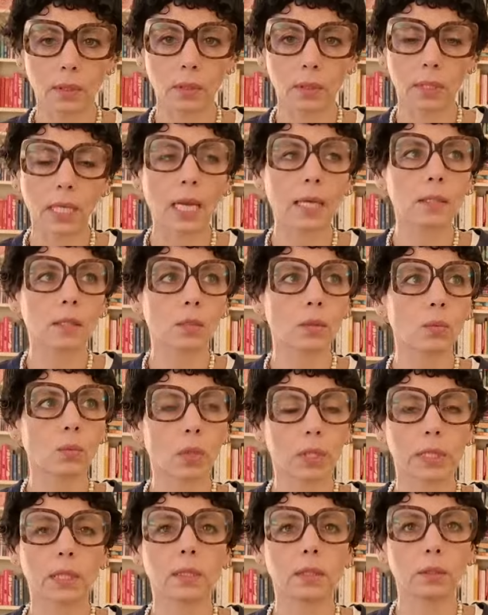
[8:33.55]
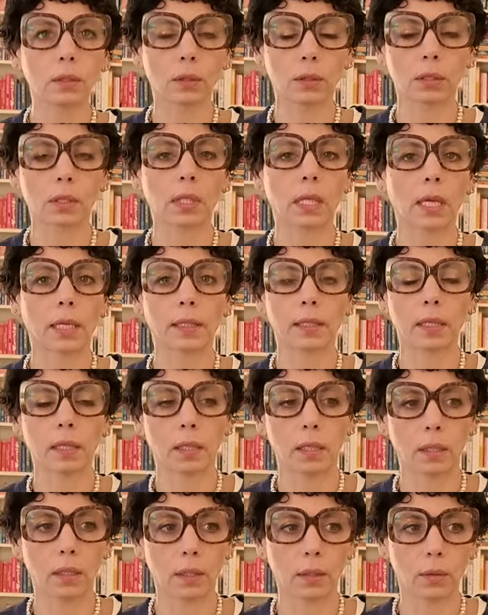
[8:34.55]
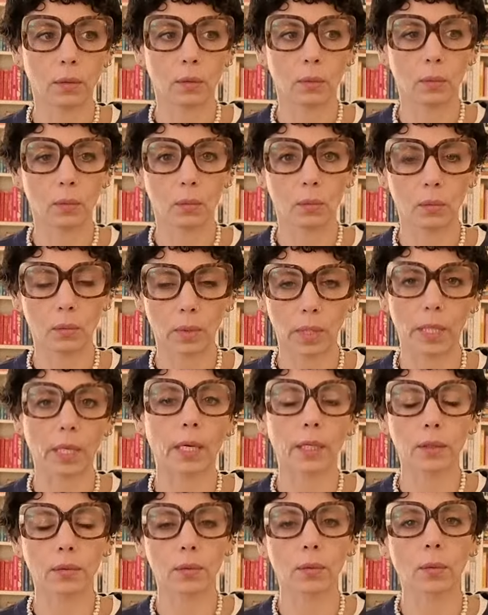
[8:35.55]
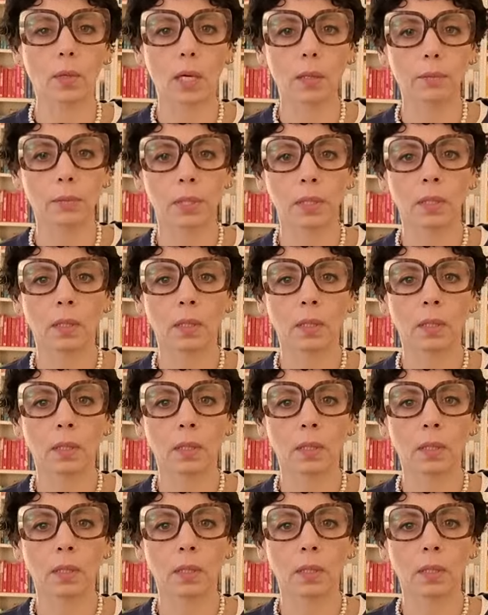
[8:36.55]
that's what it looked like where I grew up.